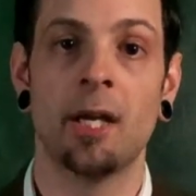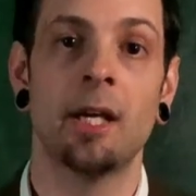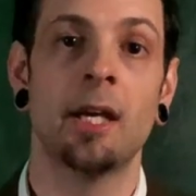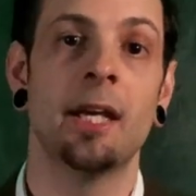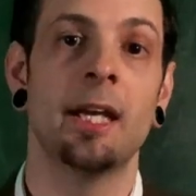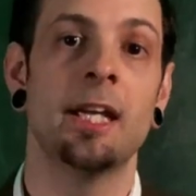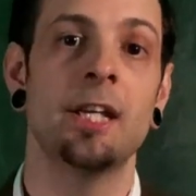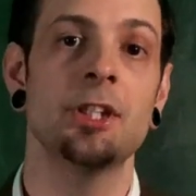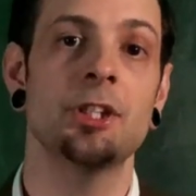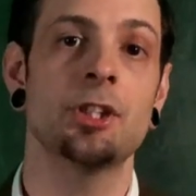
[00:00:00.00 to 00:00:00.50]

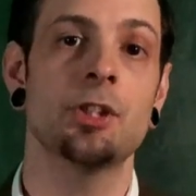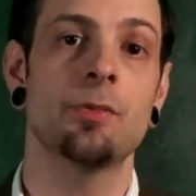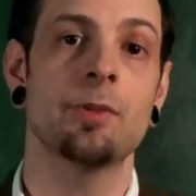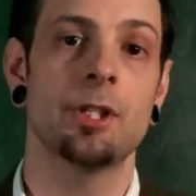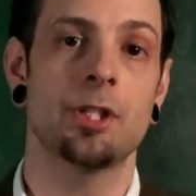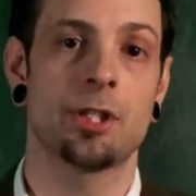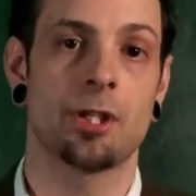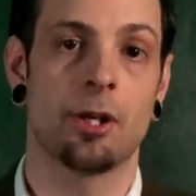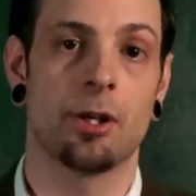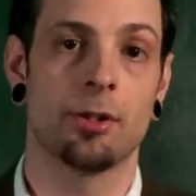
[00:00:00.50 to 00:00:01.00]
History
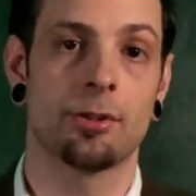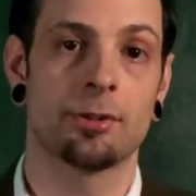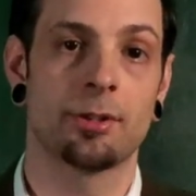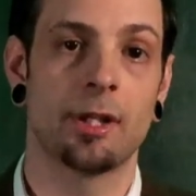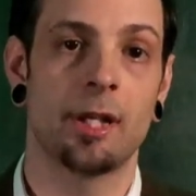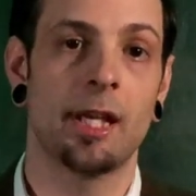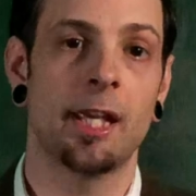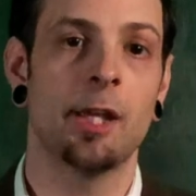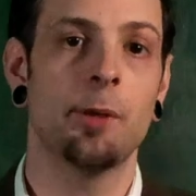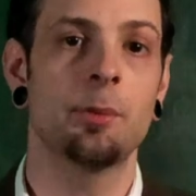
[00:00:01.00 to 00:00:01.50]
shows
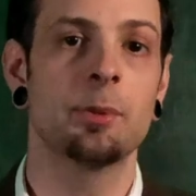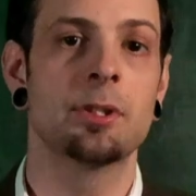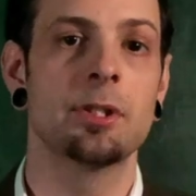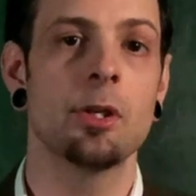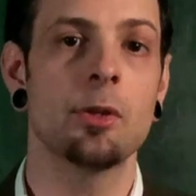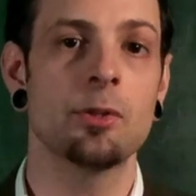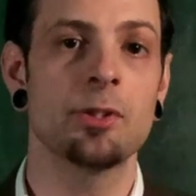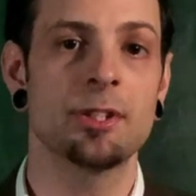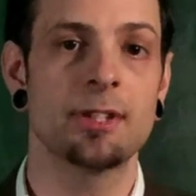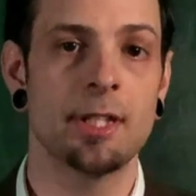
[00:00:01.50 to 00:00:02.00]
it was
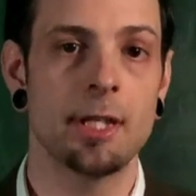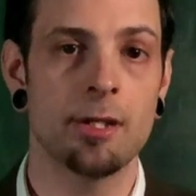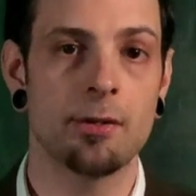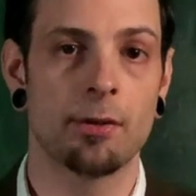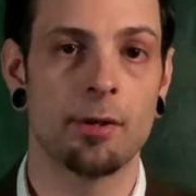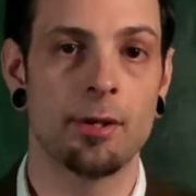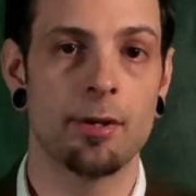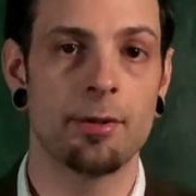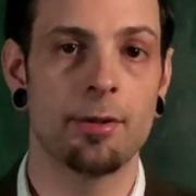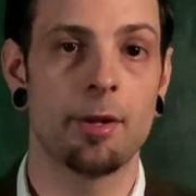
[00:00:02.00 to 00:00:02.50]
no
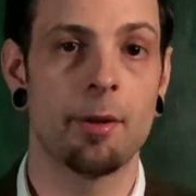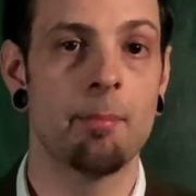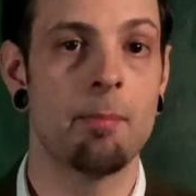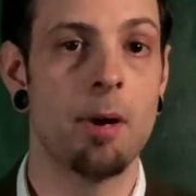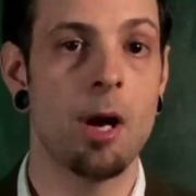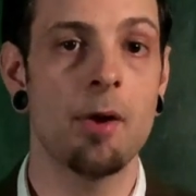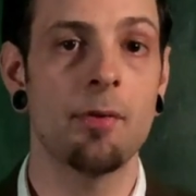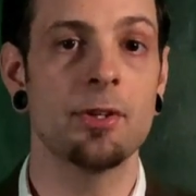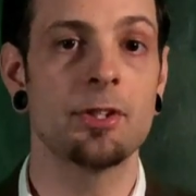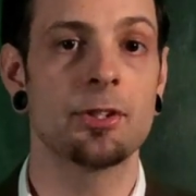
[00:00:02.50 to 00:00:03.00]
secret that
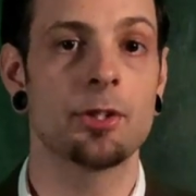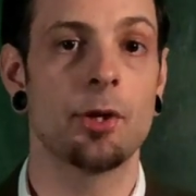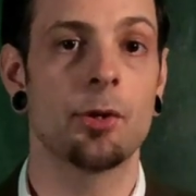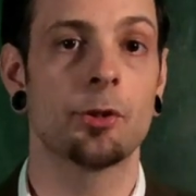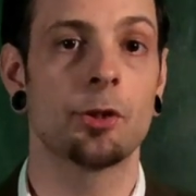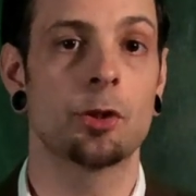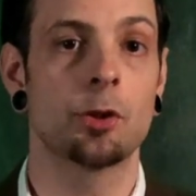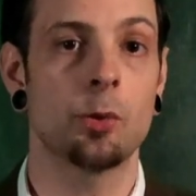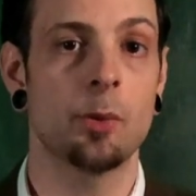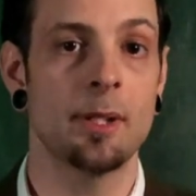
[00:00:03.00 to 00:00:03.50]
Mary saw
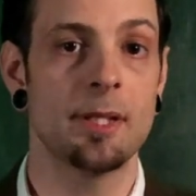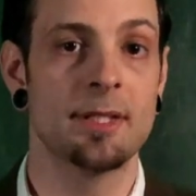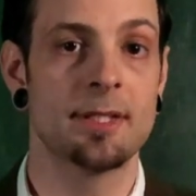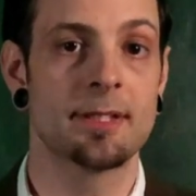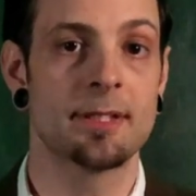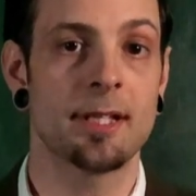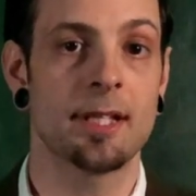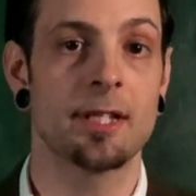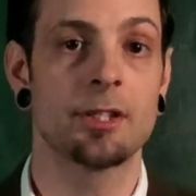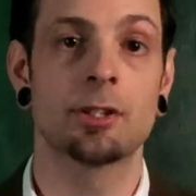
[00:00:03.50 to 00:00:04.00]
the twins
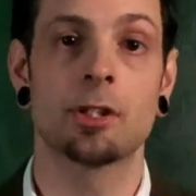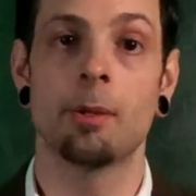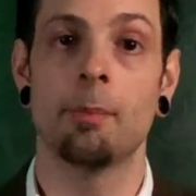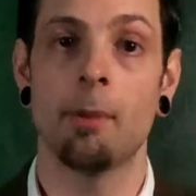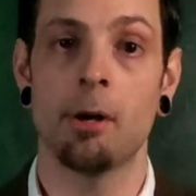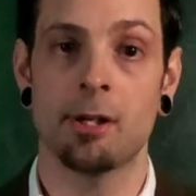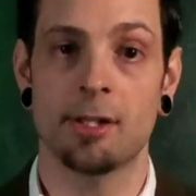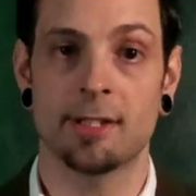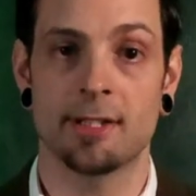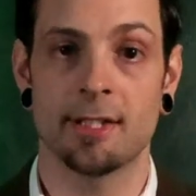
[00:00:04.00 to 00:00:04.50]
as
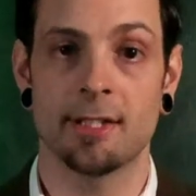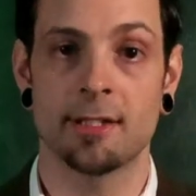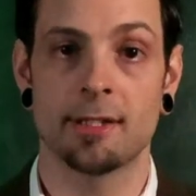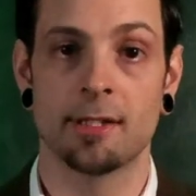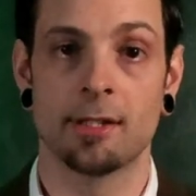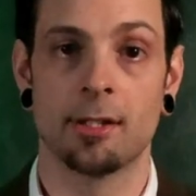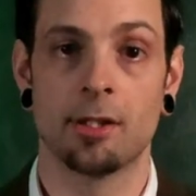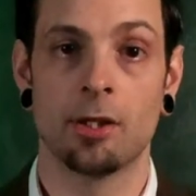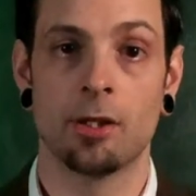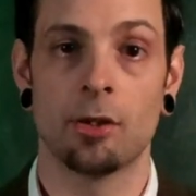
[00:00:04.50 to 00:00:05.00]
commodities
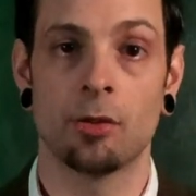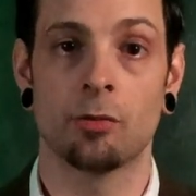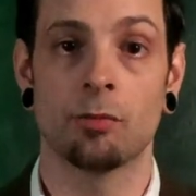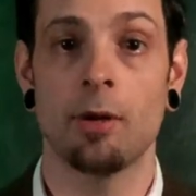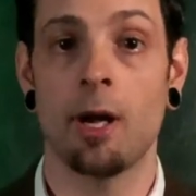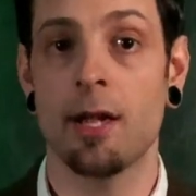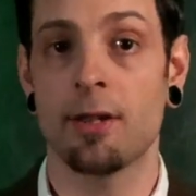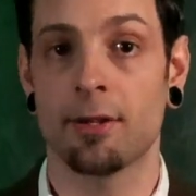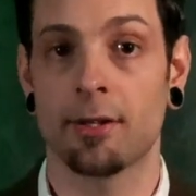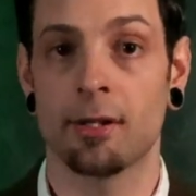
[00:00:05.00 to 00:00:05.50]

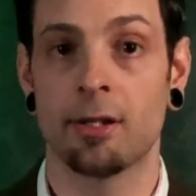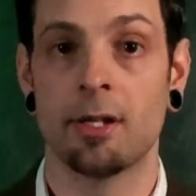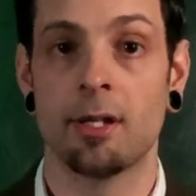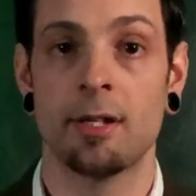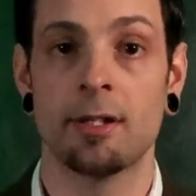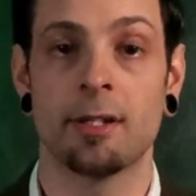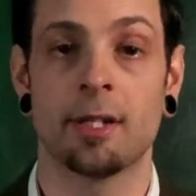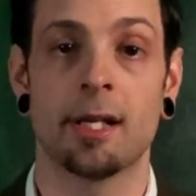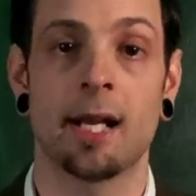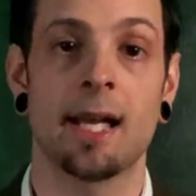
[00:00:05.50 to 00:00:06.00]
rather
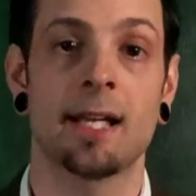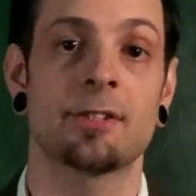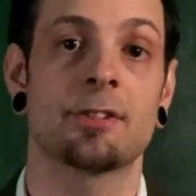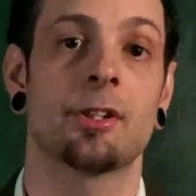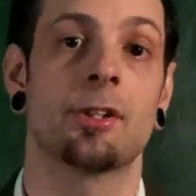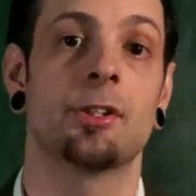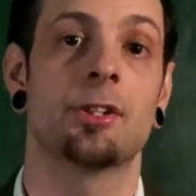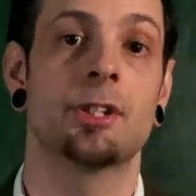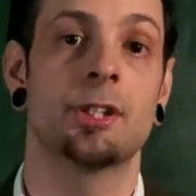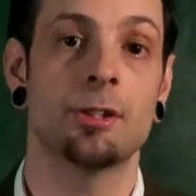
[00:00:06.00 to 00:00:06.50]
than as
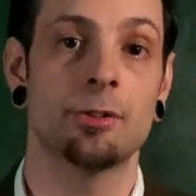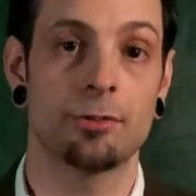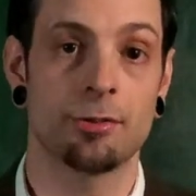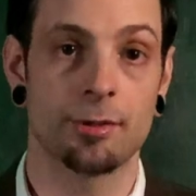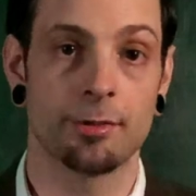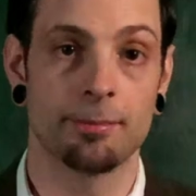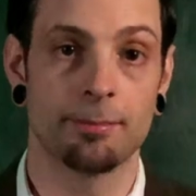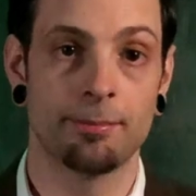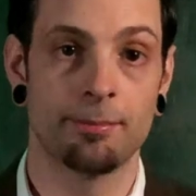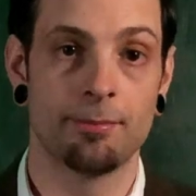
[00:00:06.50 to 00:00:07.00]
her children,
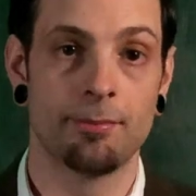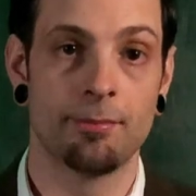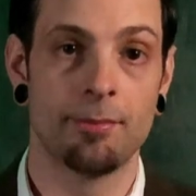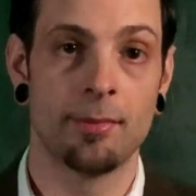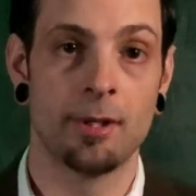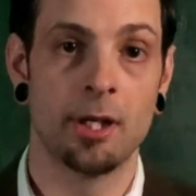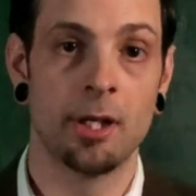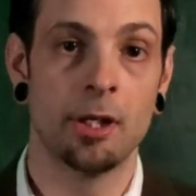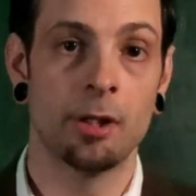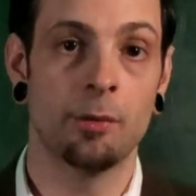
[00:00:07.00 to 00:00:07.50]

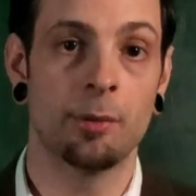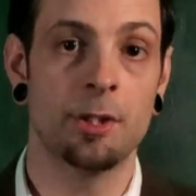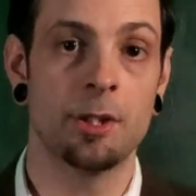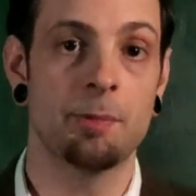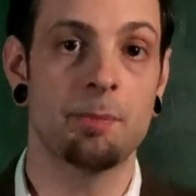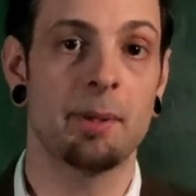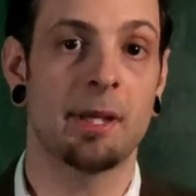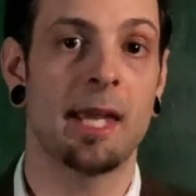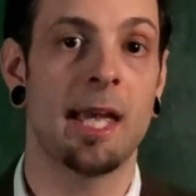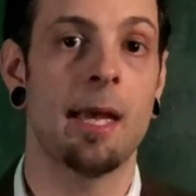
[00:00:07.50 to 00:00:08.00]
which
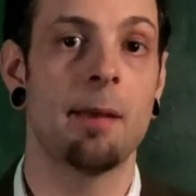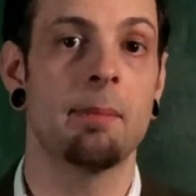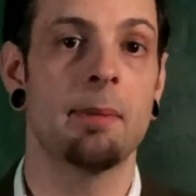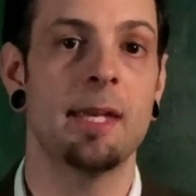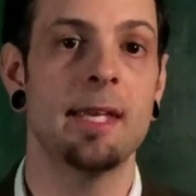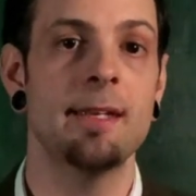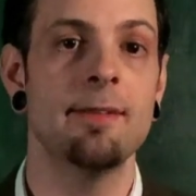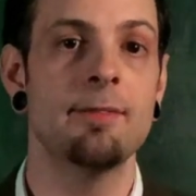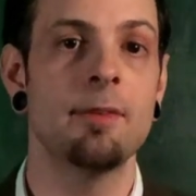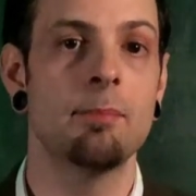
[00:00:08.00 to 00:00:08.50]
became
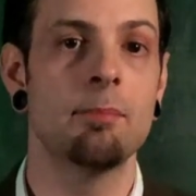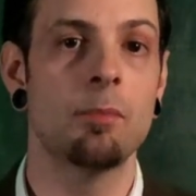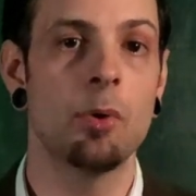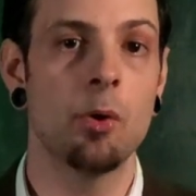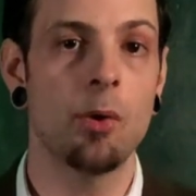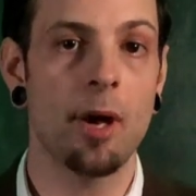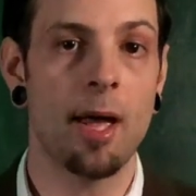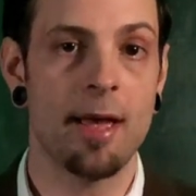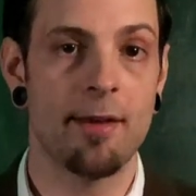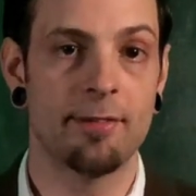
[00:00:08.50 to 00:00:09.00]
even
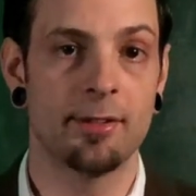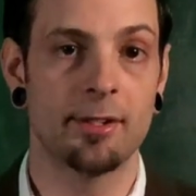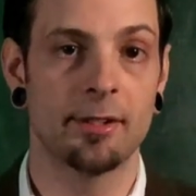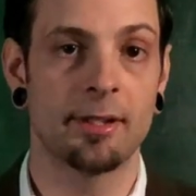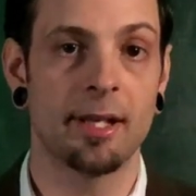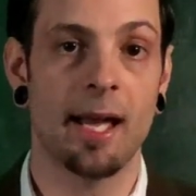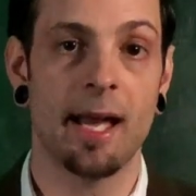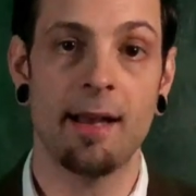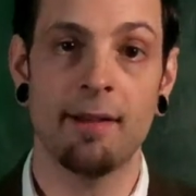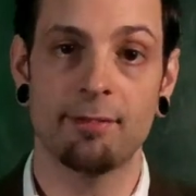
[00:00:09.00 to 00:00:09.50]
more evident
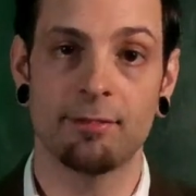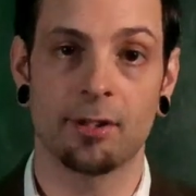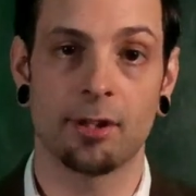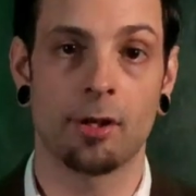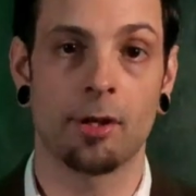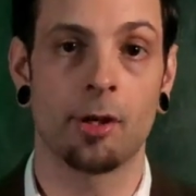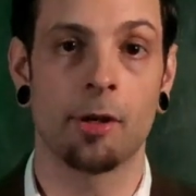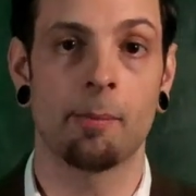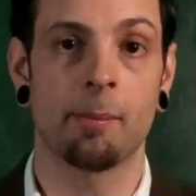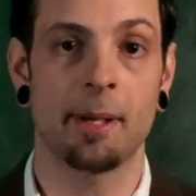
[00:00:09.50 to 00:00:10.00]
after
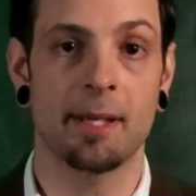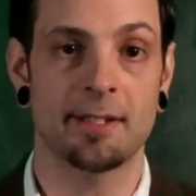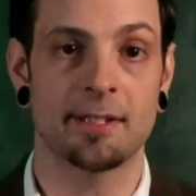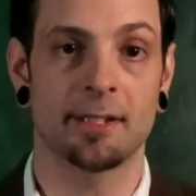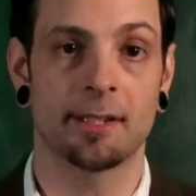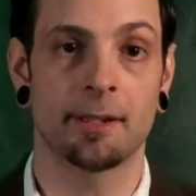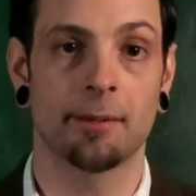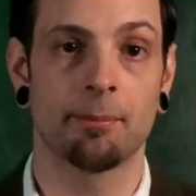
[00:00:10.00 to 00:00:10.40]
her passing,